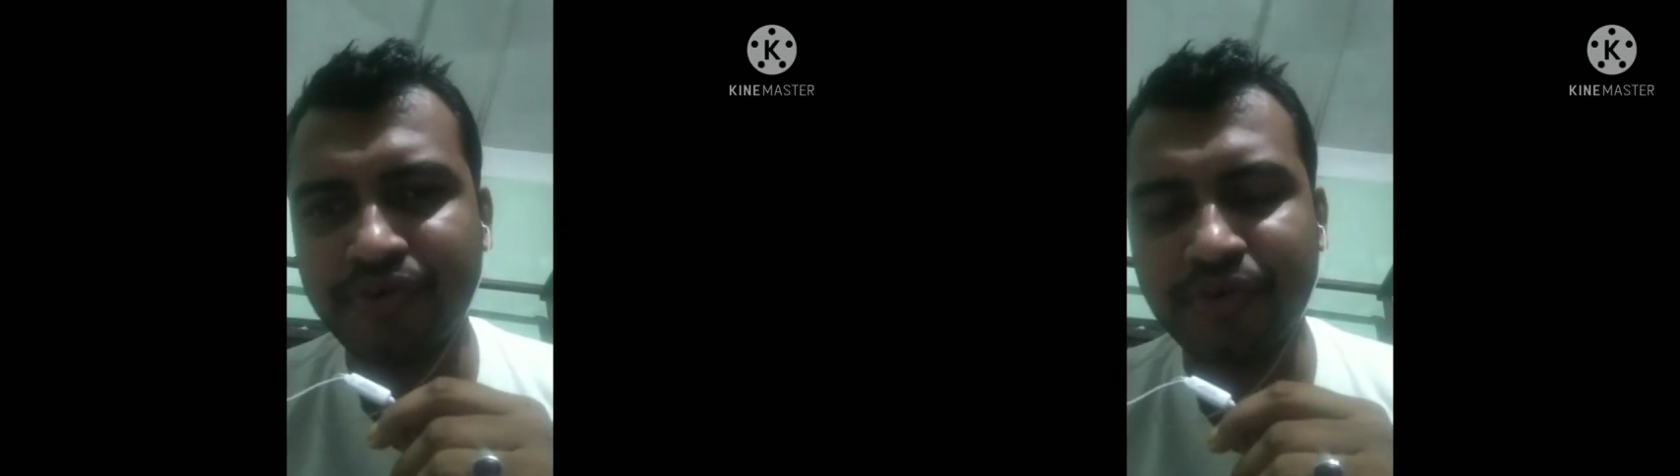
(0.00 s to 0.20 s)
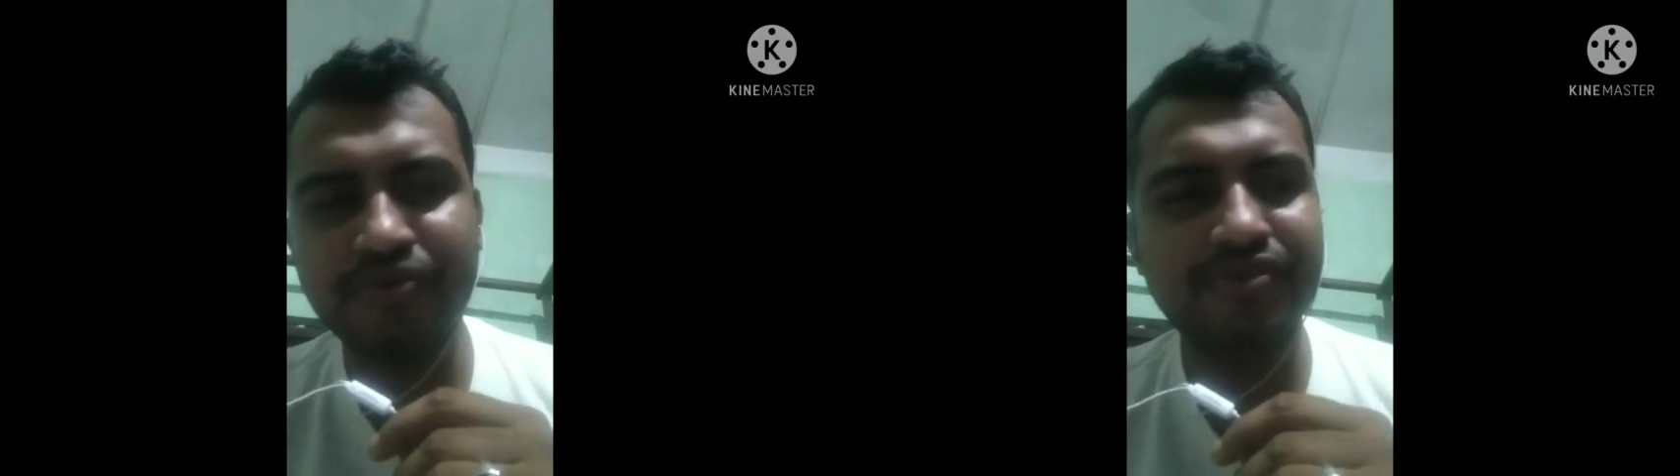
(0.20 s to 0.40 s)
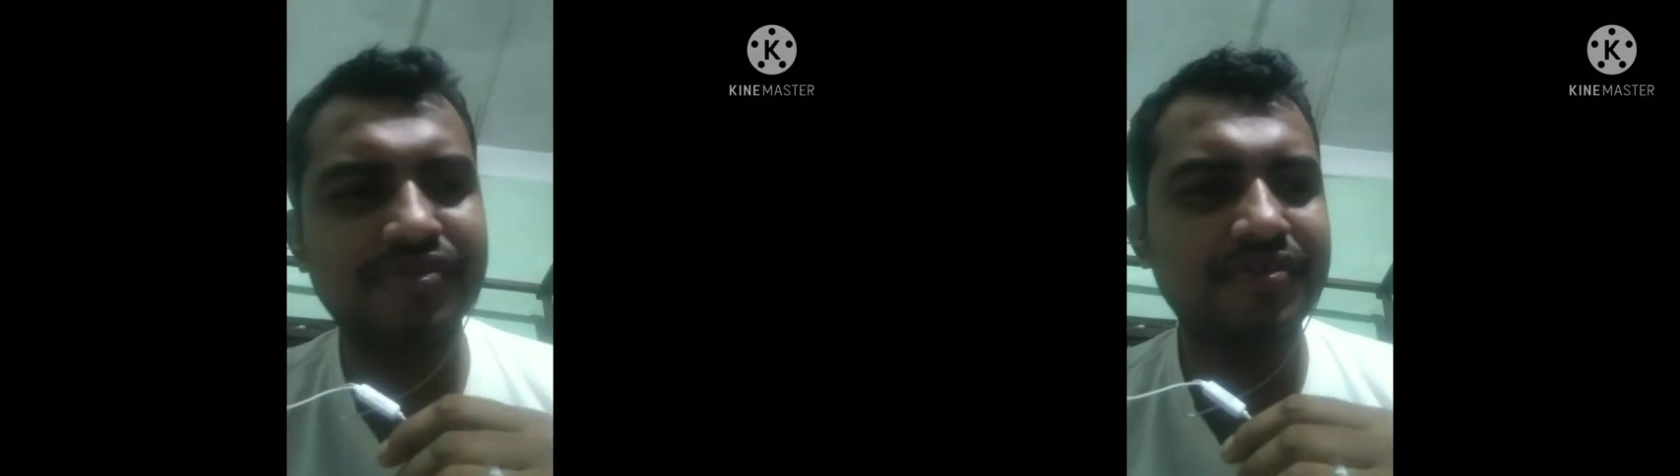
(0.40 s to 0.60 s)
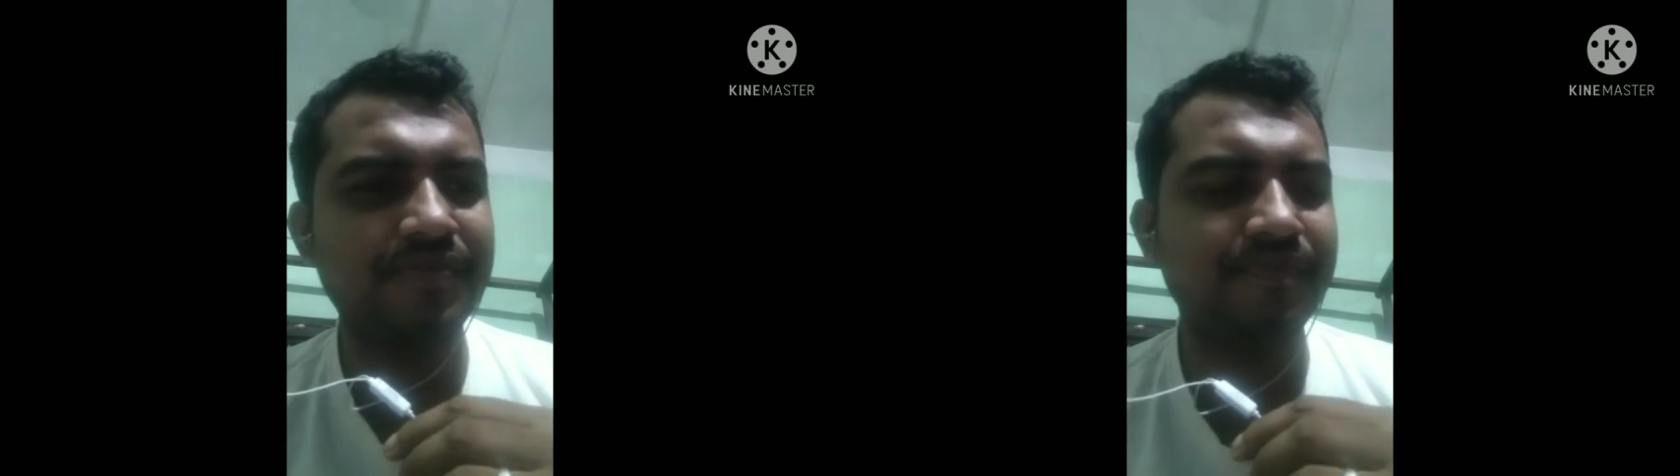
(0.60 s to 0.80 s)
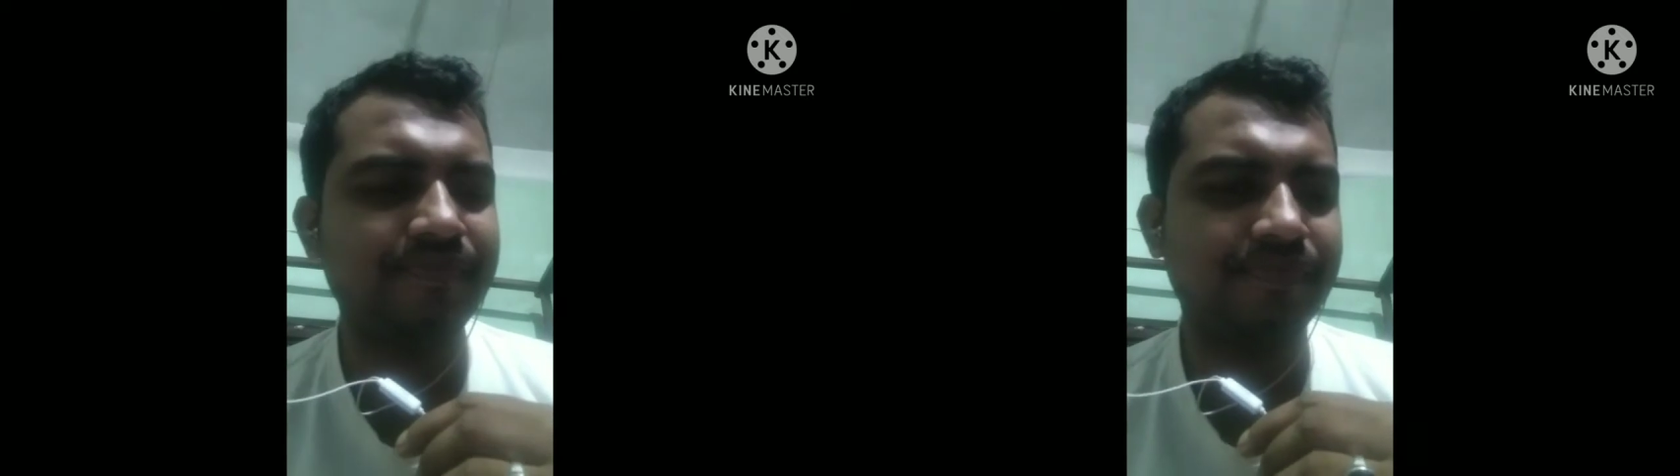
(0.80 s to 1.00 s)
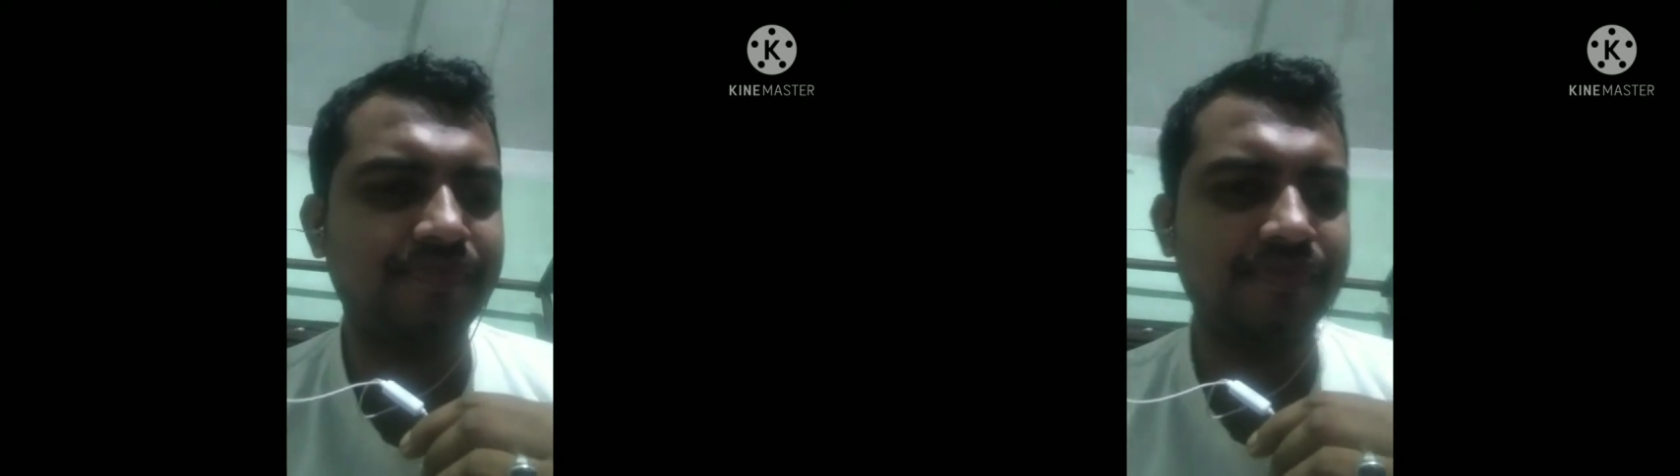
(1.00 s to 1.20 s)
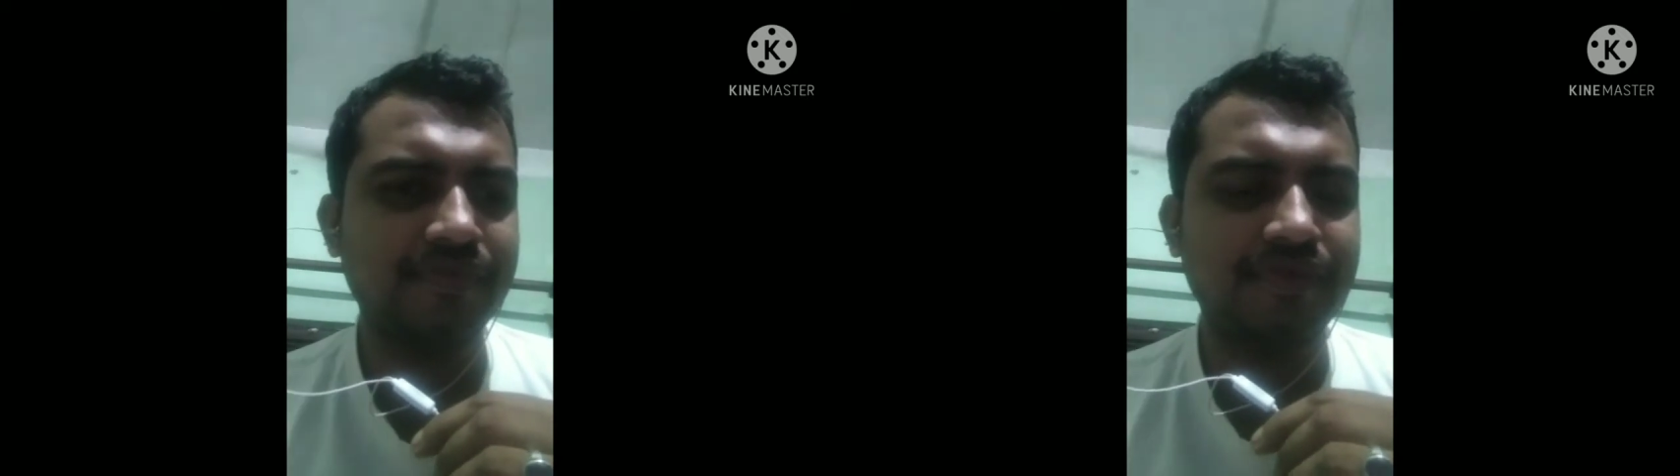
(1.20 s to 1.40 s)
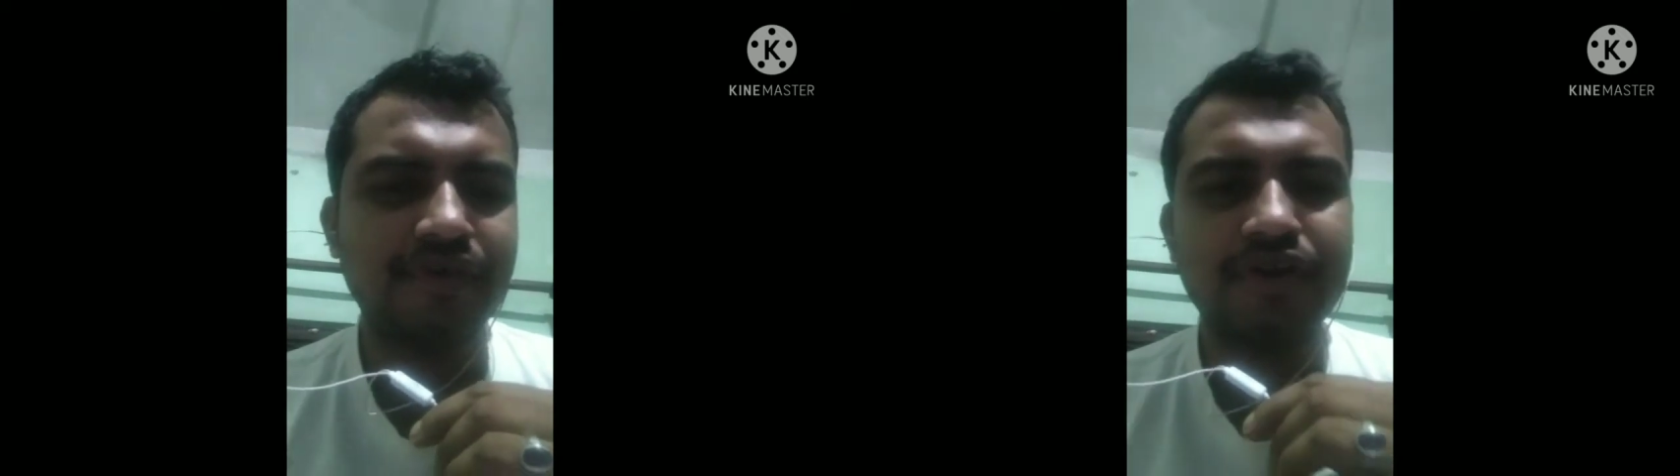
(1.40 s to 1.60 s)
Ghosh.
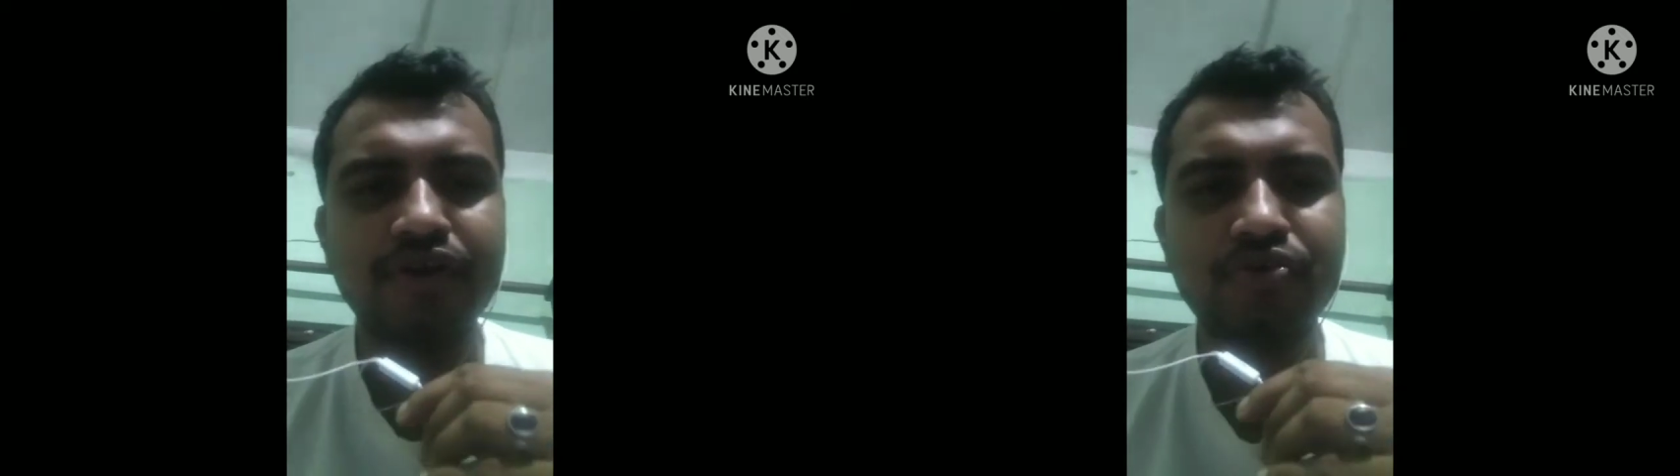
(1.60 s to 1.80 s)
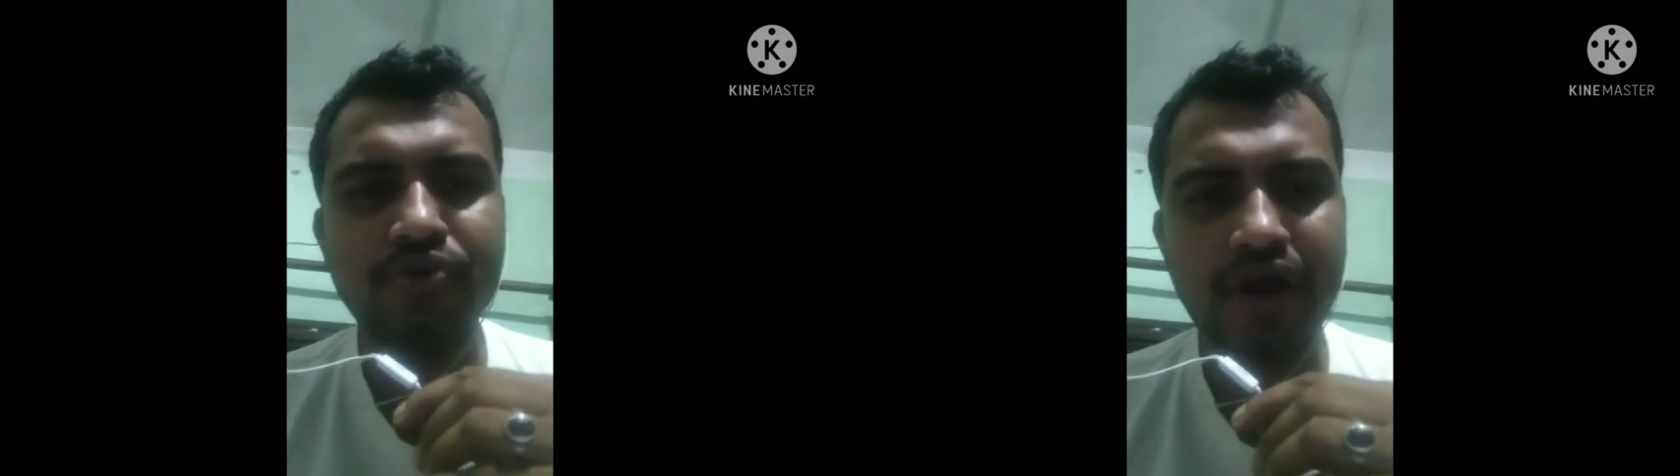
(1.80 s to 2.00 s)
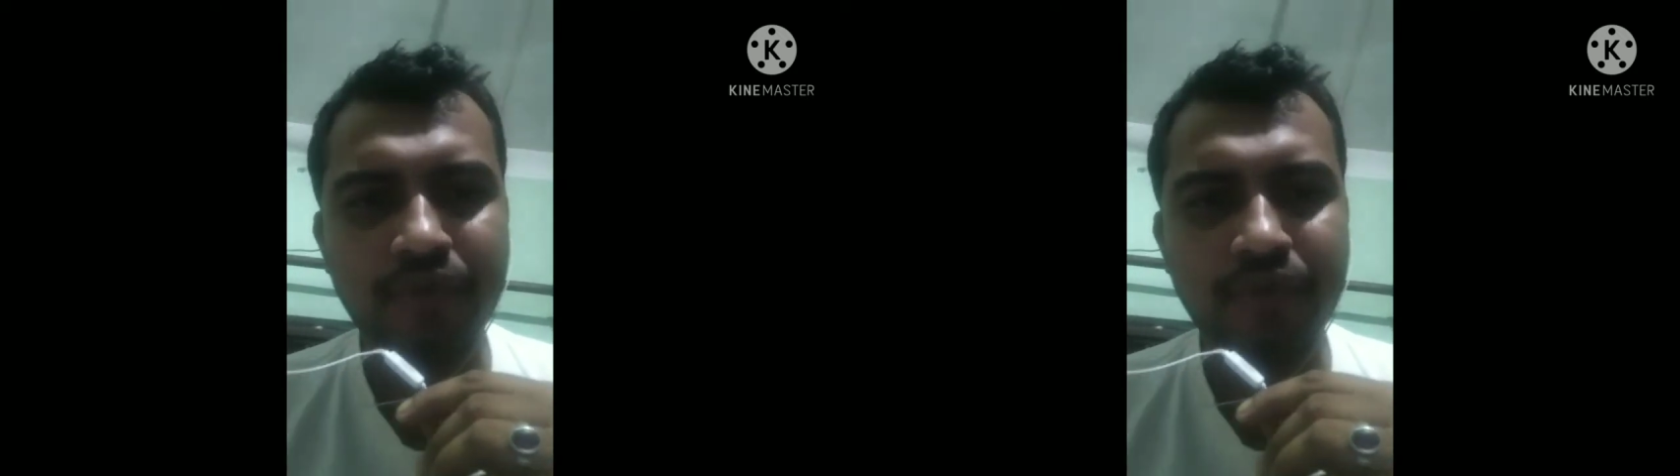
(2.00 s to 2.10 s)
Today,